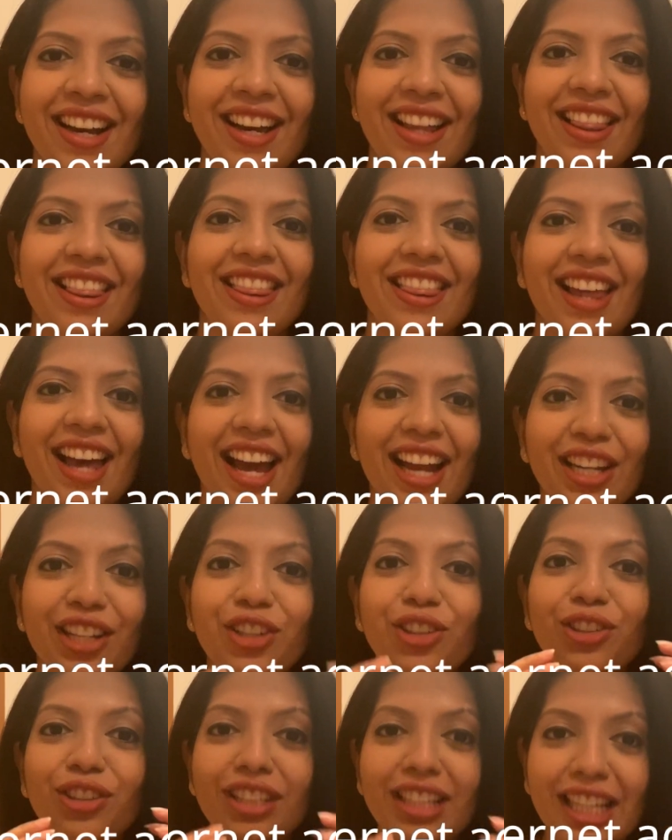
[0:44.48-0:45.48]
then
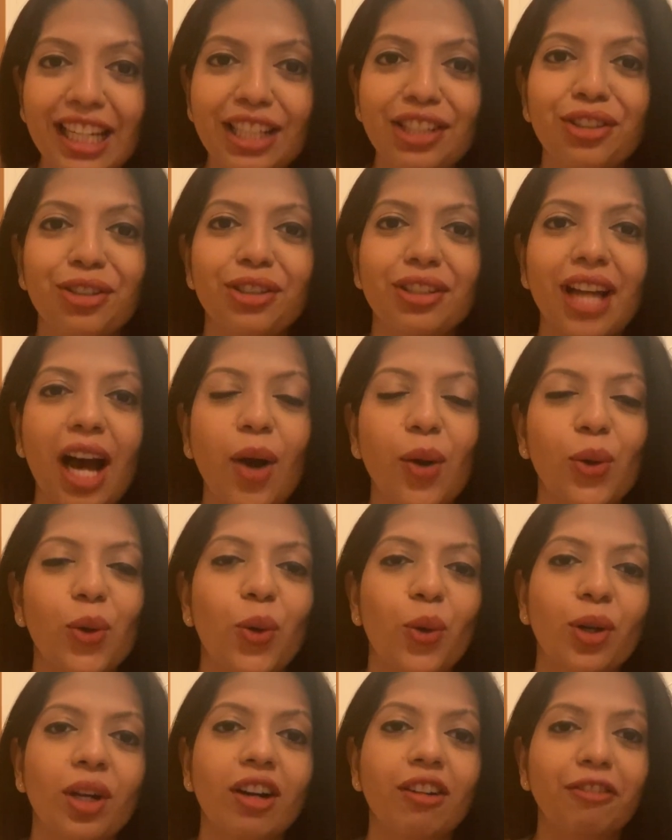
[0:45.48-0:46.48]
you need to
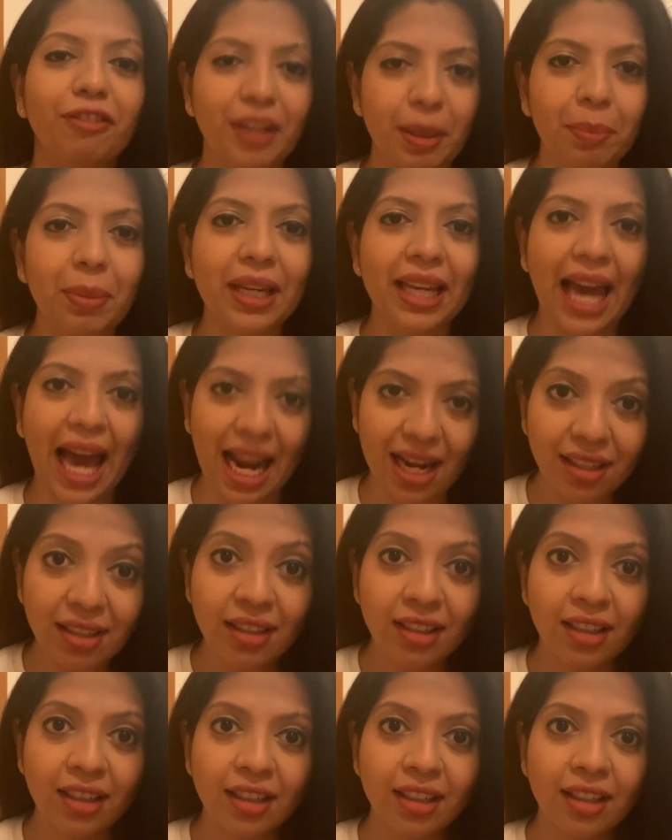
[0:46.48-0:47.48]
download a
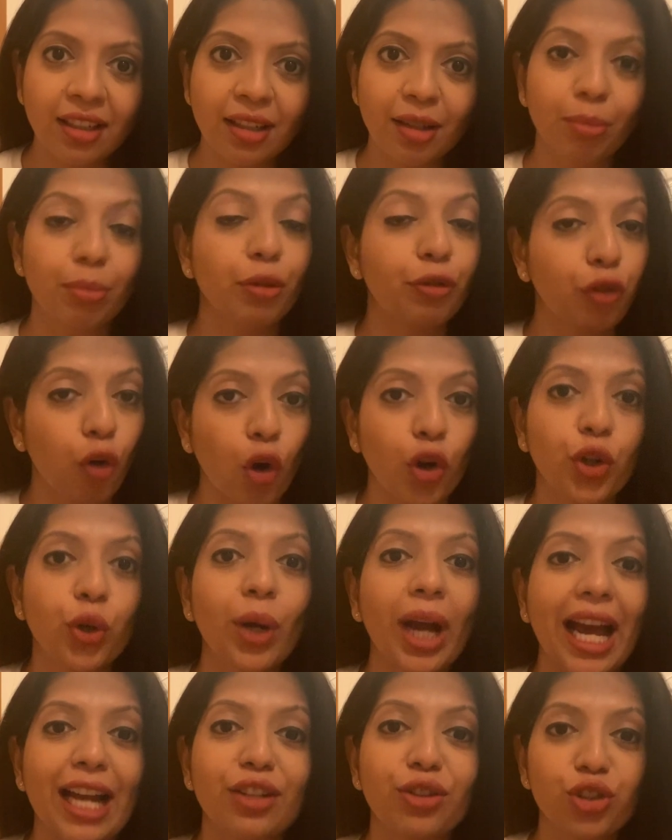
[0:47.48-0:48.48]
VPN before you
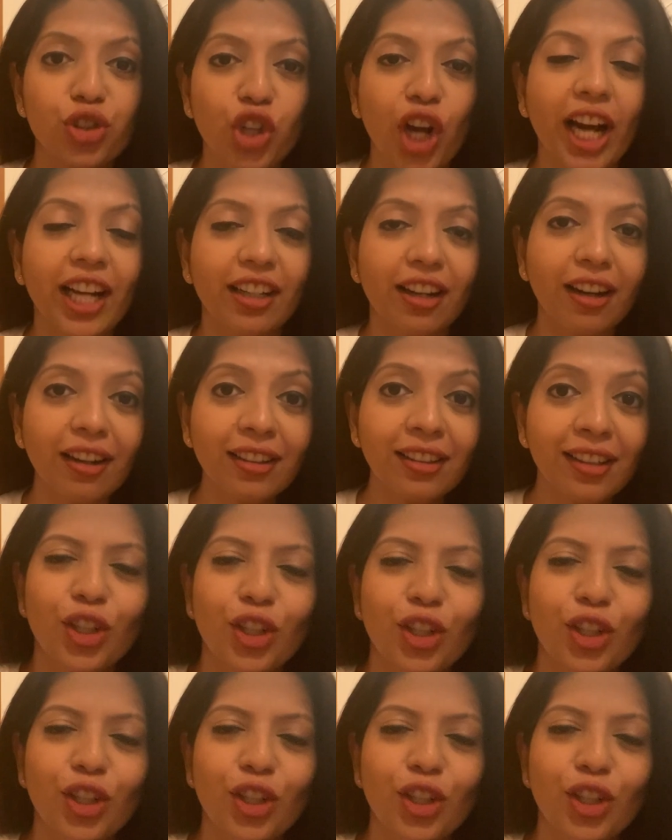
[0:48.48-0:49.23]
head to China.